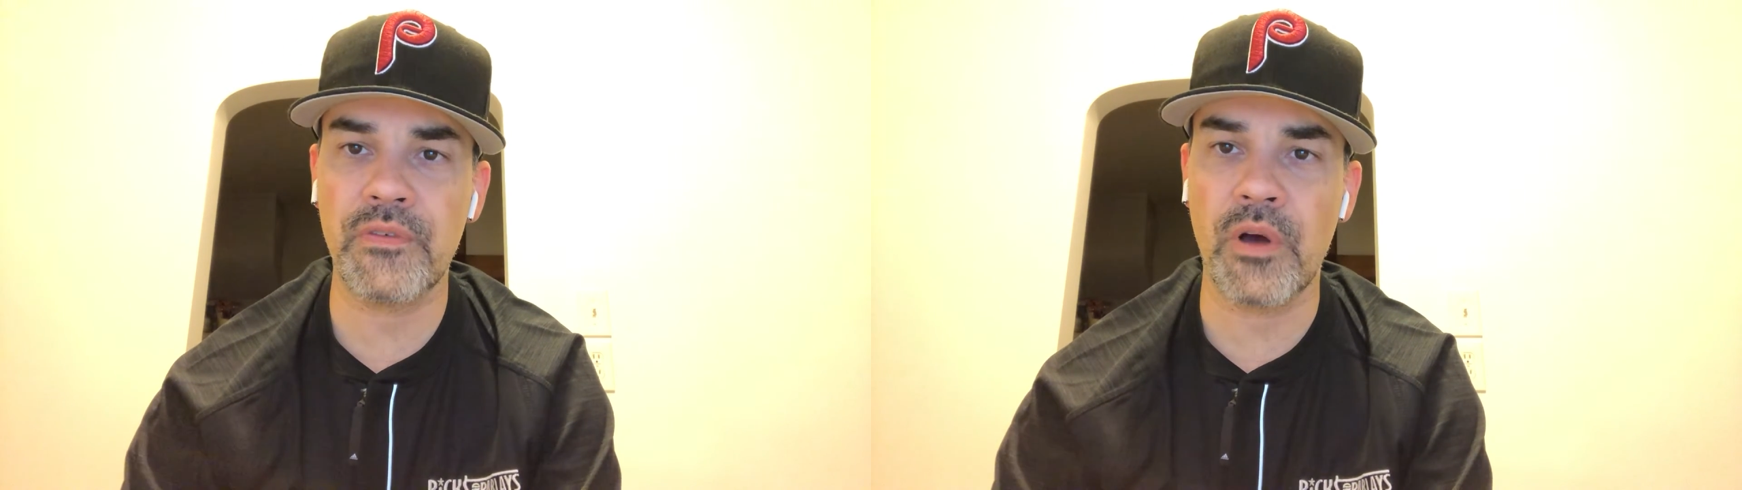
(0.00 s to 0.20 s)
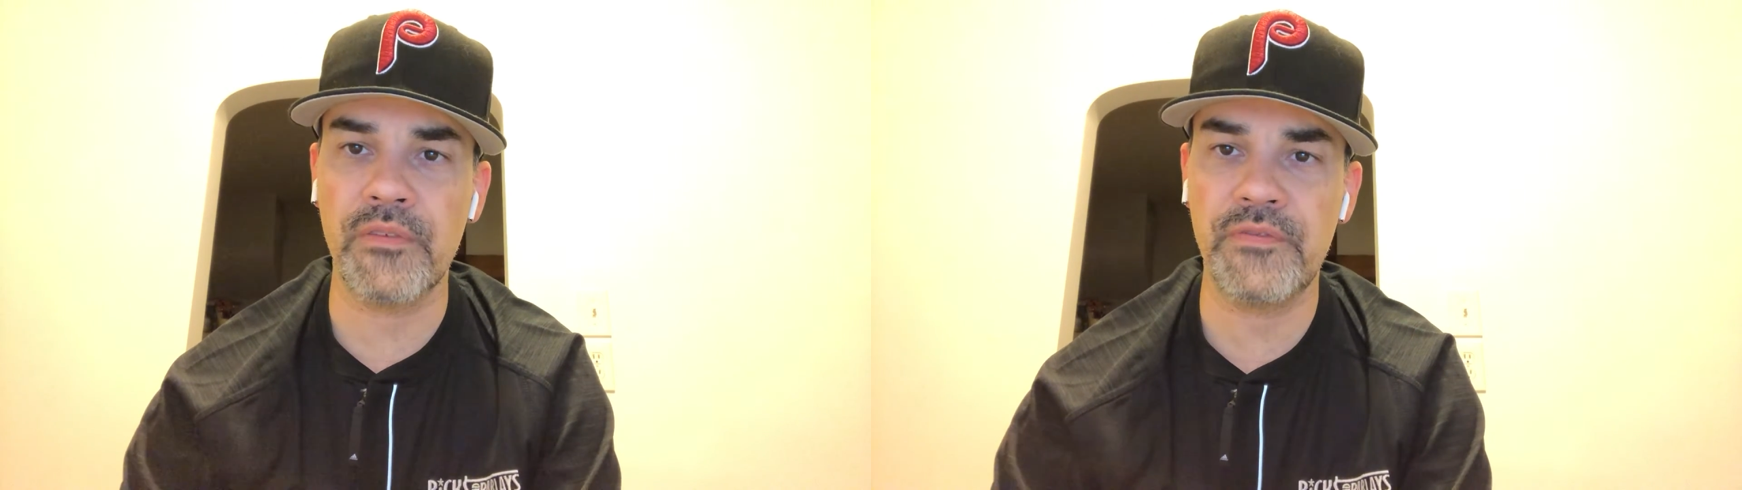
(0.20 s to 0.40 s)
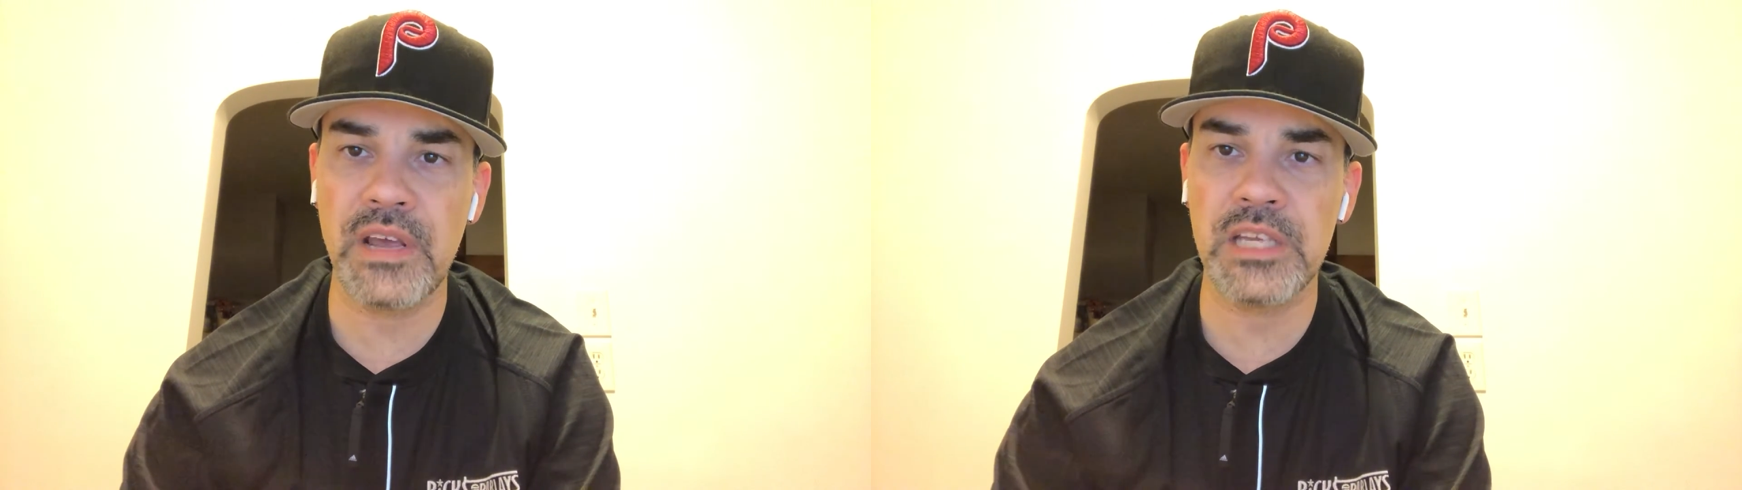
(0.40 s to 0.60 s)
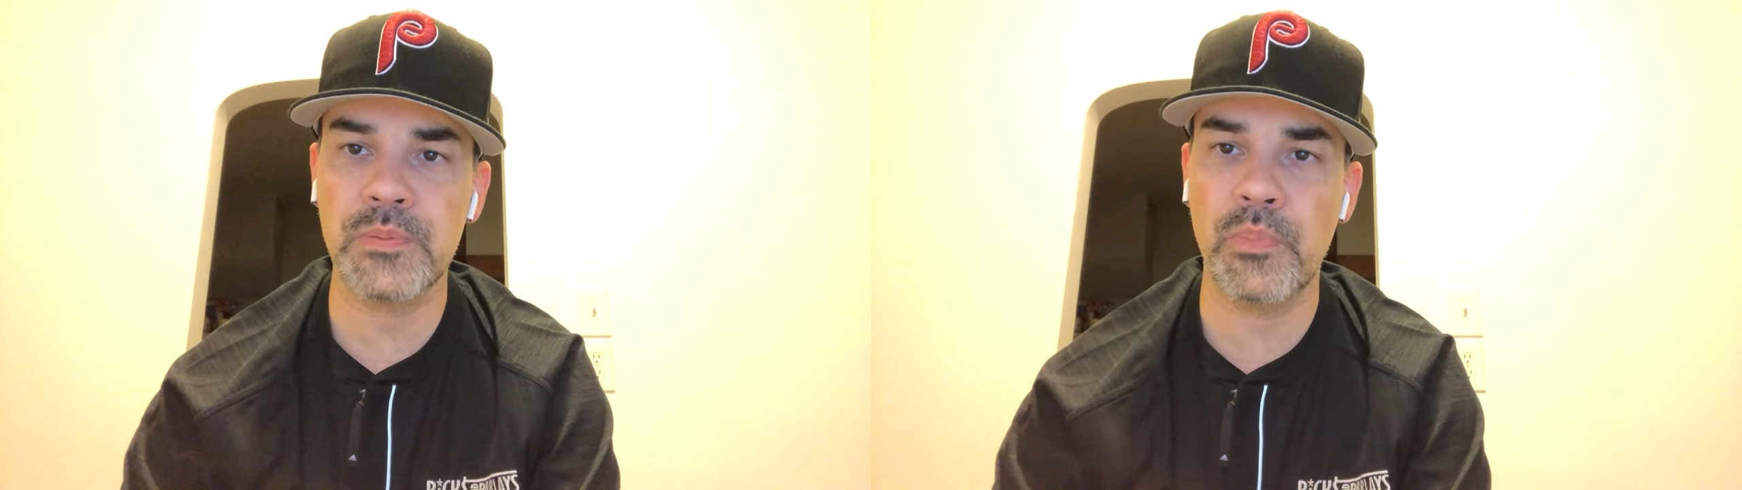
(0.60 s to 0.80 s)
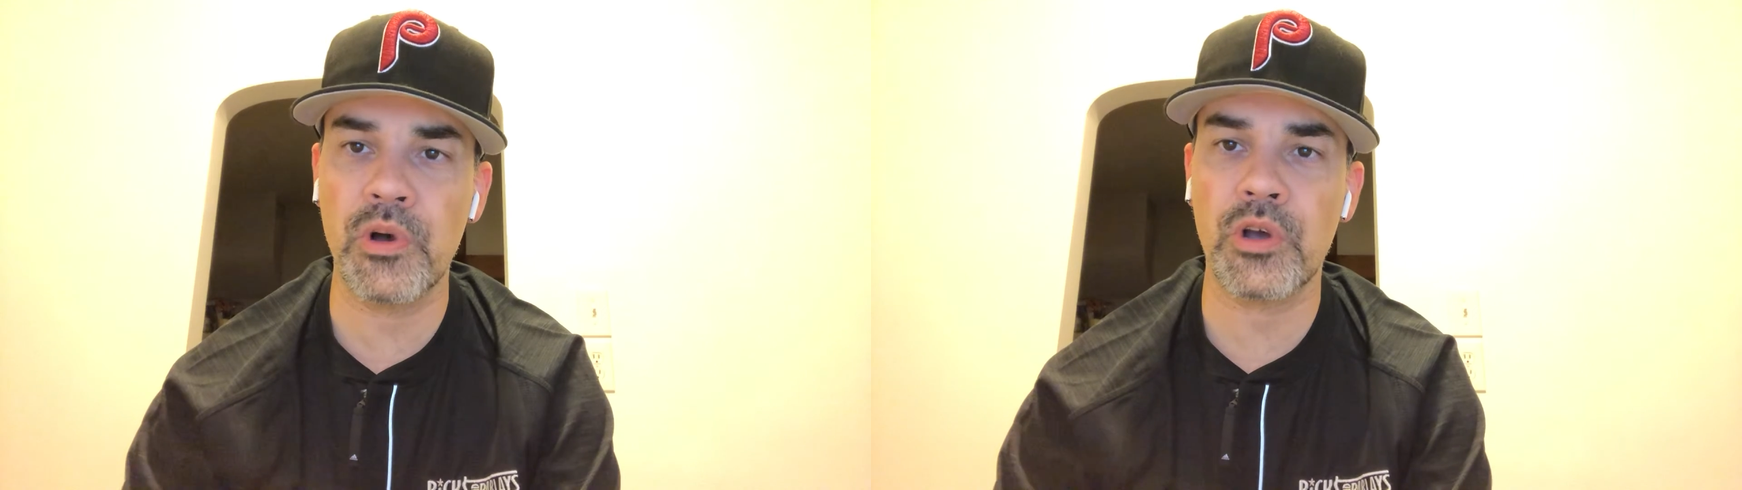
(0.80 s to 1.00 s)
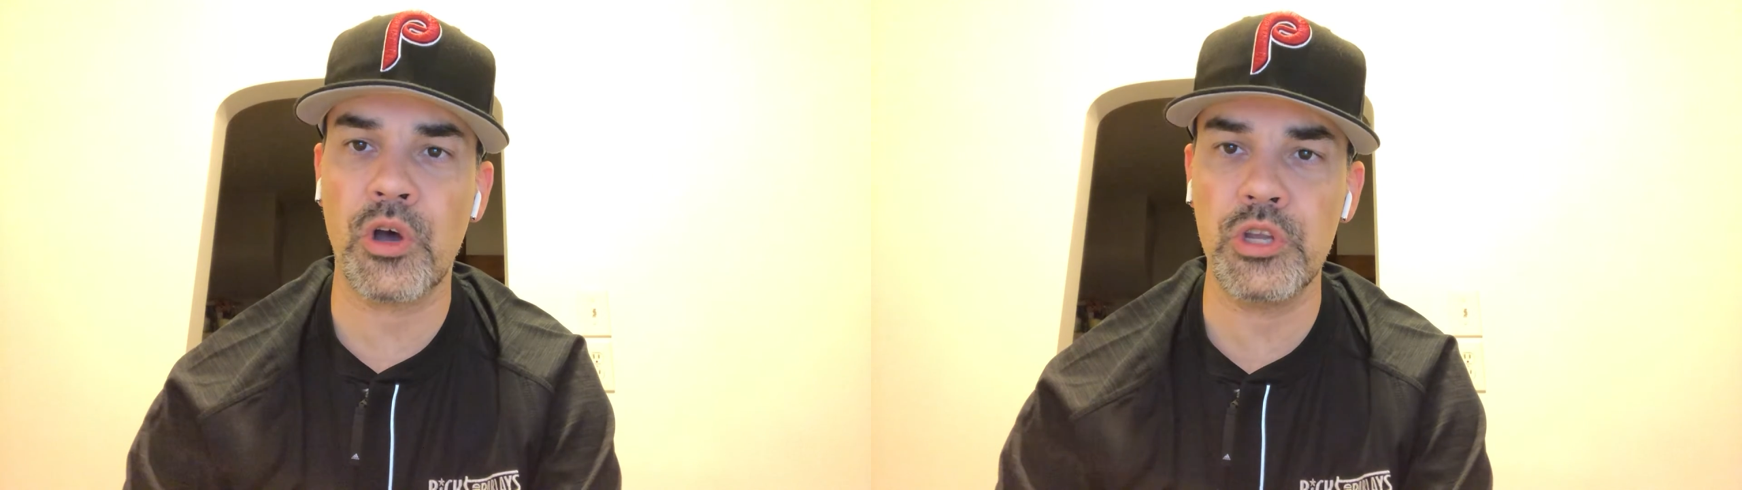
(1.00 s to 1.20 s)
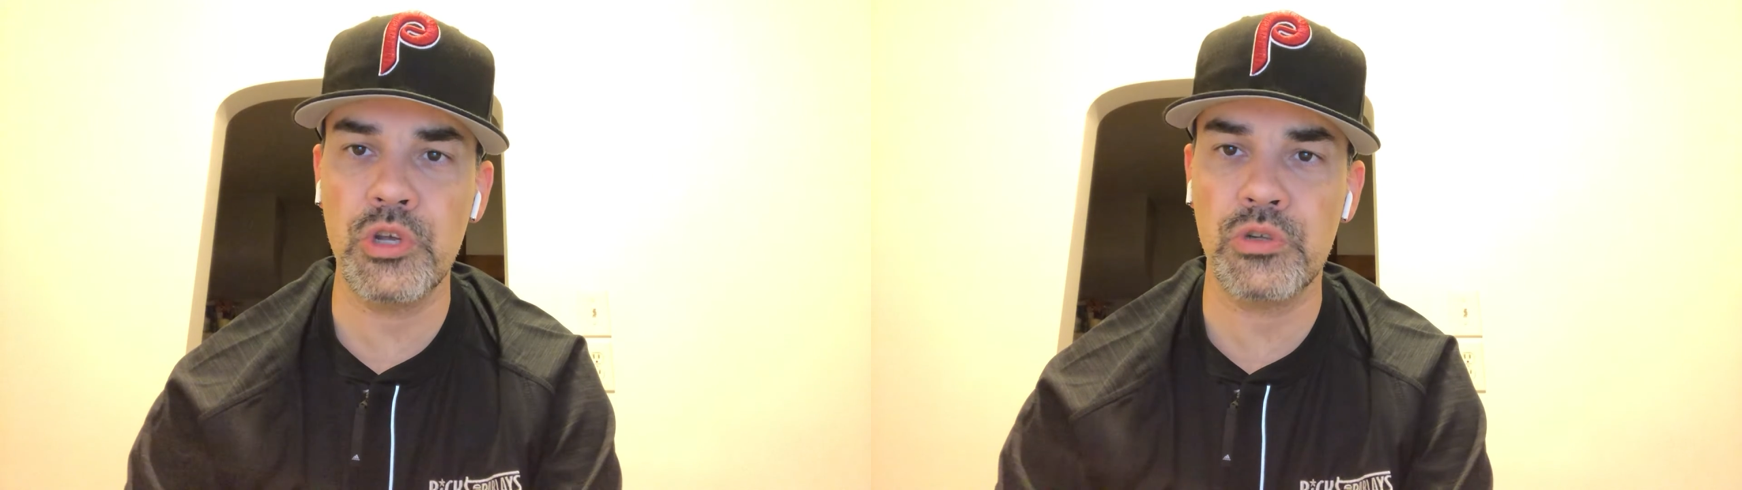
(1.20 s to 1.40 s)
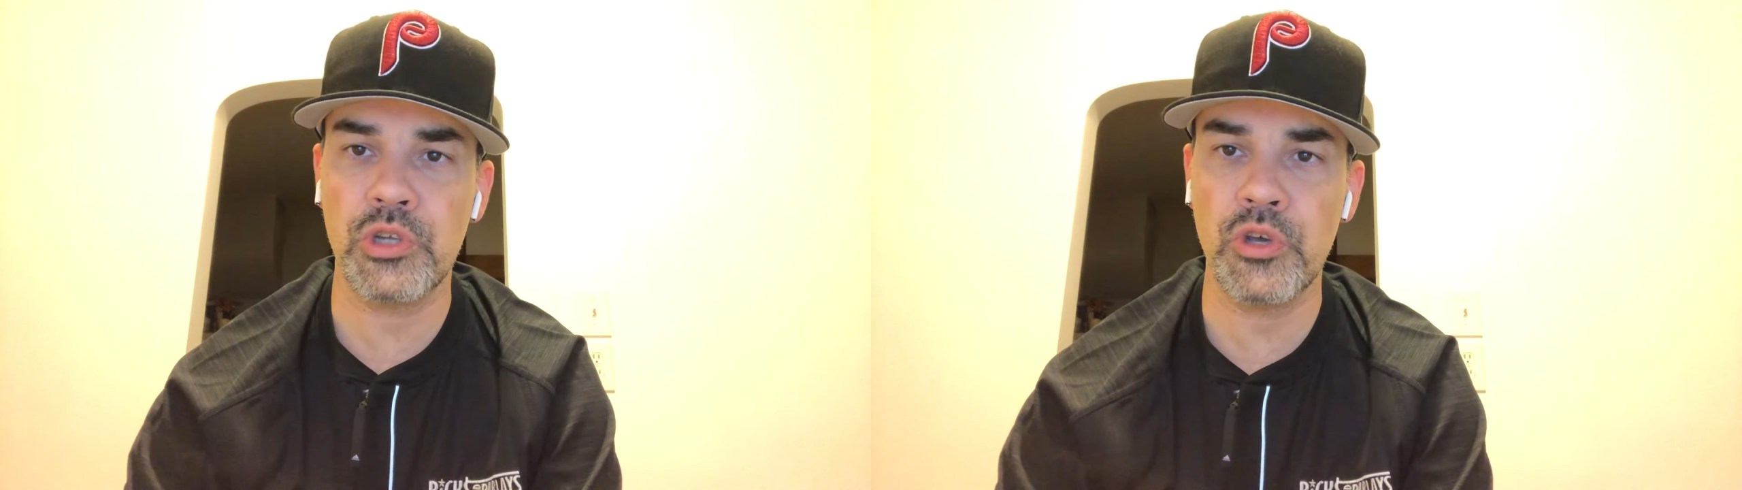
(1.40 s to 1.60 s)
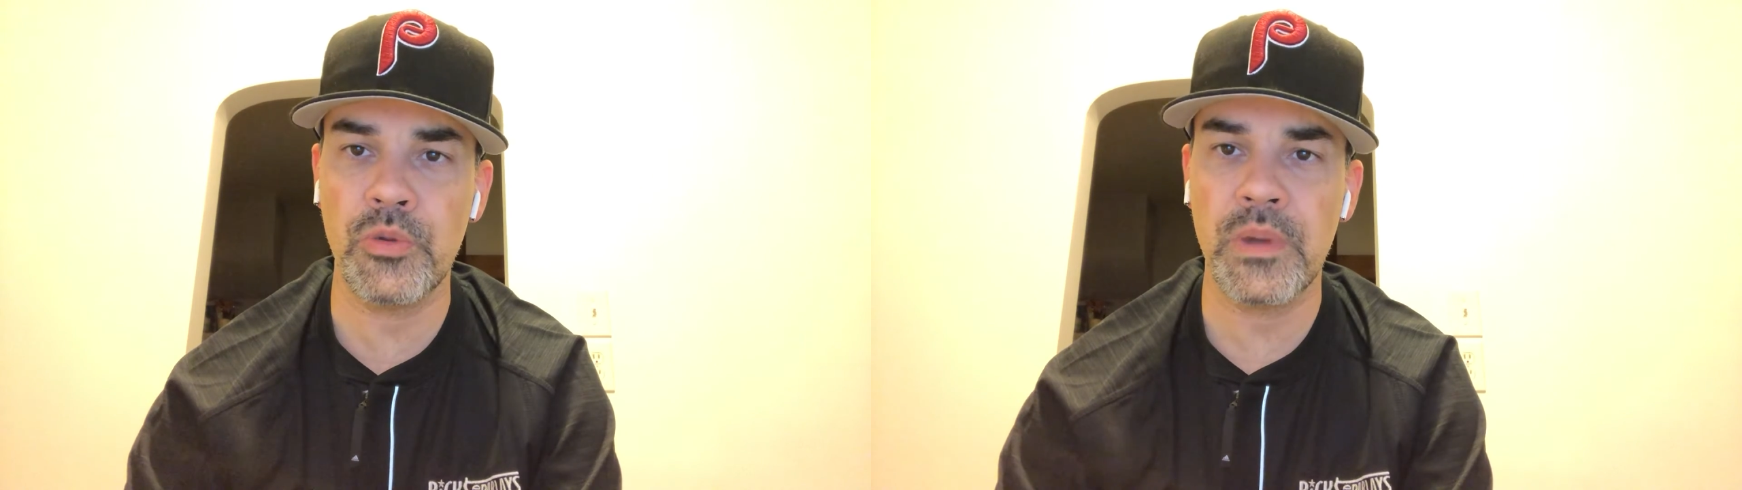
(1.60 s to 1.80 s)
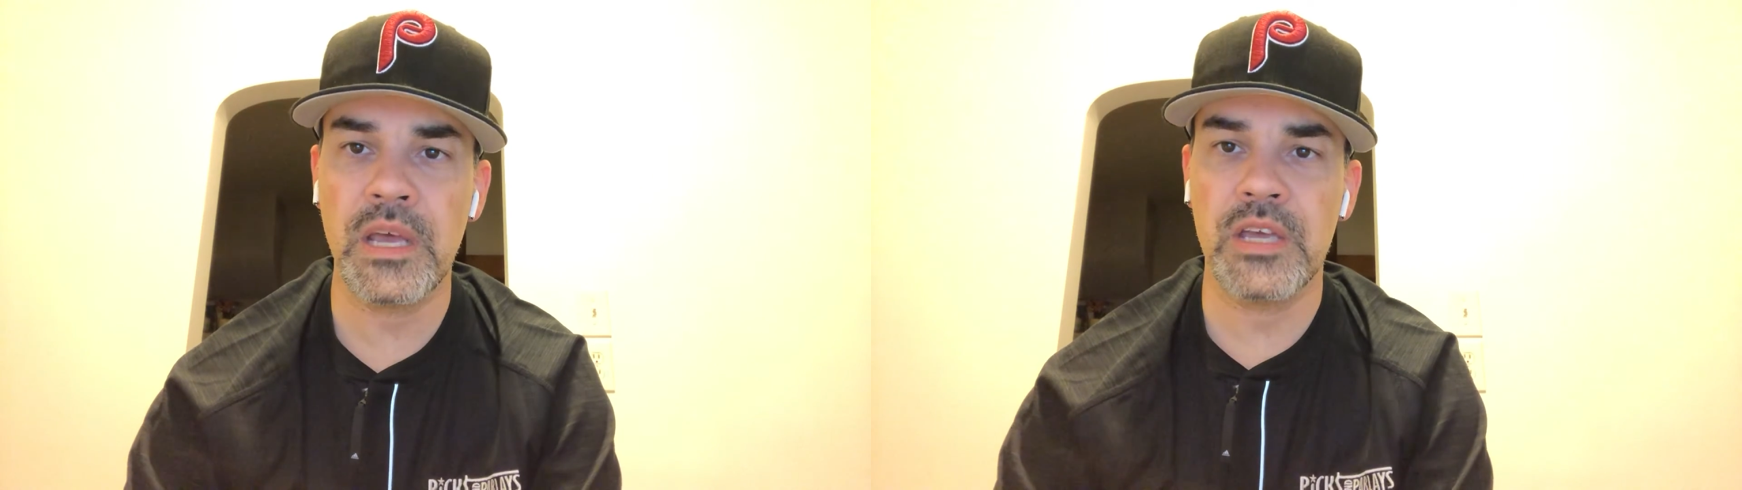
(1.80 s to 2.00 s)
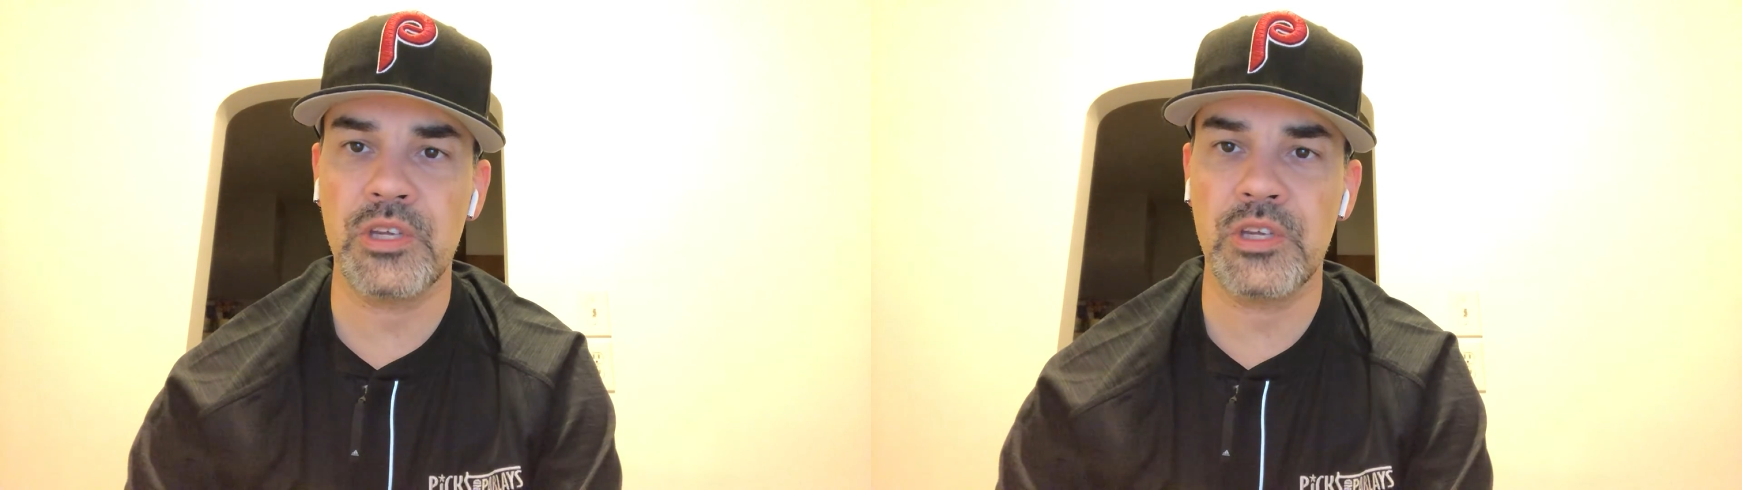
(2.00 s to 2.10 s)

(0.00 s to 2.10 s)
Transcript: on Facebook, on YouTube,